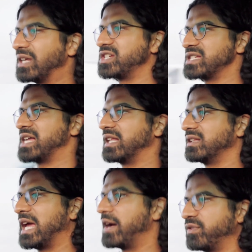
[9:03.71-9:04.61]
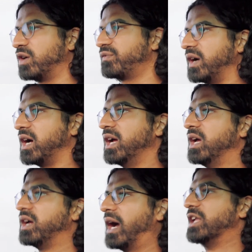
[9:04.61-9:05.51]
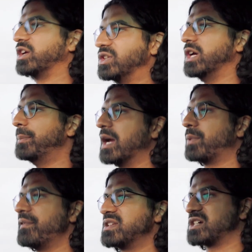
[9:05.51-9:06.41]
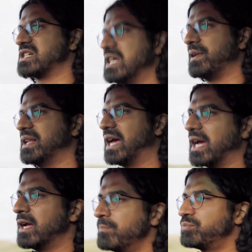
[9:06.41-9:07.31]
linkages that they have on offer, and you can do a bit of weight reduction here and there.